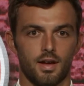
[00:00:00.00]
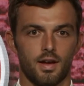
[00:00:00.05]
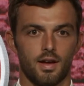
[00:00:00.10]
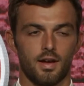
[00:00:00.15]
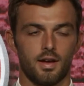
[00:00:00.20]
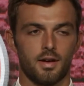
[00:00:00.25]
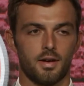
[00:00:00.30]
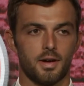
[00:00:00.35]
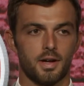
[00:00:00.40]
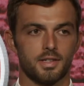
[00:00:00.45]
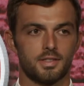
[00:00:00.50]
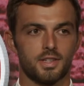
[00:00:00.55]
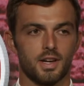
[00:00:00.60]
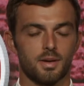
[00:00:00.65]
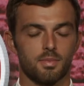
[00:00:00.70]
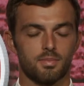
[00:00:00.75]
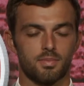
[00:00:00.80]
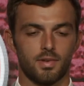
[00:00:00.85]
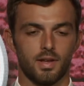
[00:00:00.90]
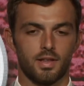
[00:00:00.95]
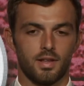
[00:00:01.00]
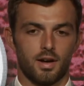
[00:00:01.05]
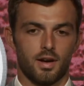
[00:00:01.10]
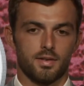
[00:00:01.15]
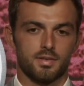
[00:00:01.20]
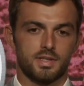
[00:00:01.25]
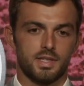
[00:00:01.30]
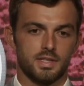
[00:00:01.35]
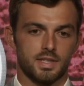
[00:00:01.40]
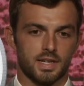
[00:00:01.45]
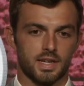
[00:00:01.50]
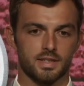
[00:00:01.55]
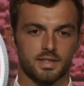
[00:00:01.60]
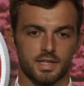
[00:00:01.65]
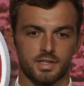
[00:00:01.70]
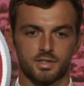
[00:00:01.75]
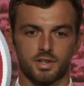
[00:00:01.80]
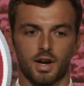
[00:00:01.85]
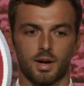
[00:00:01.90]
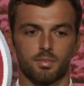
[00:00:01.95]
Uh, I try in the offseason, I guess I
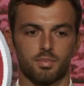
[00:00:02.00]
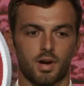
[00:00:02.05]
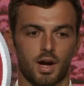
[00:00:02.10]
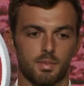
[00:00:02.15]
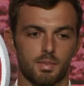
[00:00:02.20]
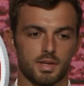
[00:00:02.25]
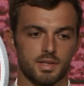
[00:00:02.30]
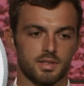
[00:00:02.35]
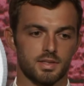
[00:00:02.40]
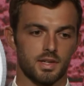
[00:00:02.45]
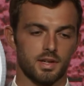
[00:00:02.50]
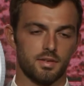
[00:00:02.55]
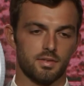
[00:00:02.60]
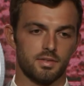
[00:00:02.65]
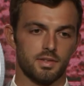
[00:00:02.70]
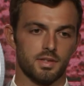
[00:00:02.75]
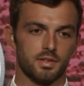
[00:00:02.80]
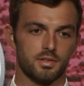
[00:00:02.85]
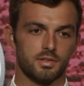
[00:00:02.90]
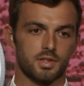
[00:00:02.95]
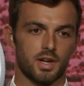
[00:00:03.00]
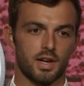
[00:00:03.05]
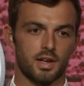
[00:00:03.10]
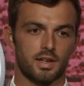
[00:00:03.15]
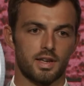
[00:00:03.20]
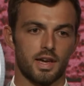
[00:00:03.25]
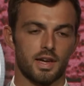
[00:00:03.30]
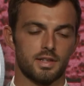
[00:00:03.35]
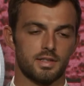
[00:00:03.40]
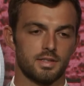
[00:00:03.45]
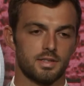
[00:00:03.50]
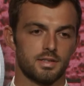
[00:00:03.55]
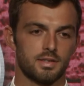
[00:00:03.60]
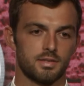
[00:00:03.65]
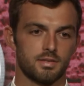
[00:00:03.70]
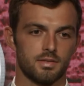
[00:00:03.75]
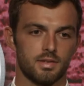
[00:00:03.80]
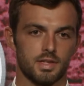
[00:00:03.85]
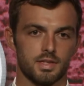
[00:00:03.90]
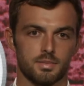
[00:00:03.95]
try to pride myself, you know, try to catch
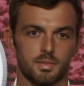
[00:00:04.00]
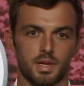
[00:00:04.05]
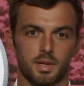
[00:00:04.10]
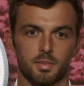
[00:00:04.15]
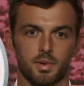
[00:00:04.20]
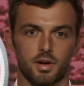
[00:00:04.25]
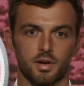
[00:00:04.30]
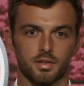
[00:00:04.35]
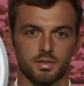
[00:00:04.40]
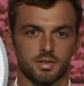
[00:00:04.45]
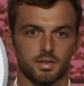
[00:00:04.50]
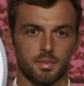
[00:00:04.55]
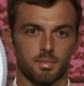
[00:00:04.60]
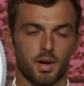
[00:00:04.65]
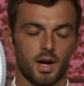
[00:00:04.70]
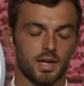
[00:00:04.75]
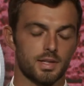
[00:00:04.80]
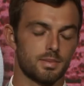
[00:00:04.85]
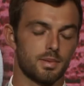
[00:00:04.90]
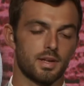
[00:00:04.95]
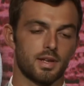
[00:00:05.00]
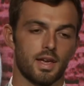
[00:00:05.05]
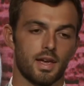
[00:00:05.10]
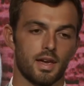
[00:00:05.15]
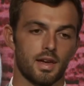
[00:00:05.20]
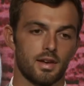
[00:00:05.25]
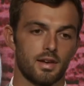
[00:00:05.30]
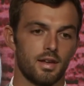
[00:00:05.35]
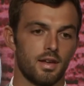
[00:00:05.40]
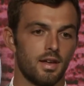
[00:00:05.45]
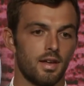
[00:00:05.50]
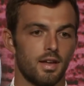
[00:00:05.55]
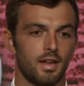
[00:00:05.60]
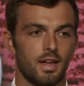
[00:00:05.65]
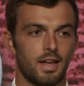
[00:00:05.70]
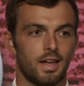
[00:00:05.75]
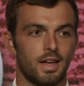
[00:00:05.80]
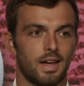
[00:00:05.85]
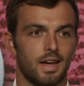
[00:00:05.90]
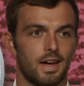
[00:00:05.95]
as many balls as I possibly can.
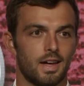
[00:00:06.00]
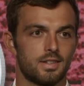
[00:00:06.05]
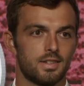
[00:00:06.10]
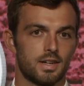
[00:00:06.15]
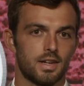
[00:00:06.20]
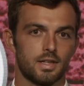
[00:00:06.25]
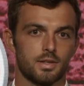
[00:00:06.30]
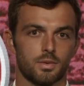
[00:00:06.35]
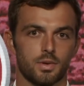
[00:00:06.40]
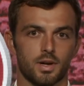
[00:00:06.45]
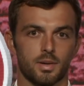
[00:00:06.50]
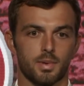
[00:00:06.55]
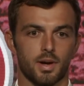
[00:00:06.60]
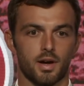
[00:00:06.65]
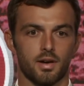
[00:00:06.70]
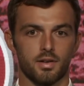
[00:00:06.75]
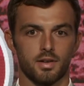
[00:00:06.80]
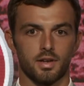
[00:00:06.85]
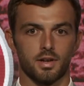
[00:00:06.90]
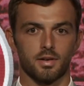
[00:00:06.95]
I try not to worry about, you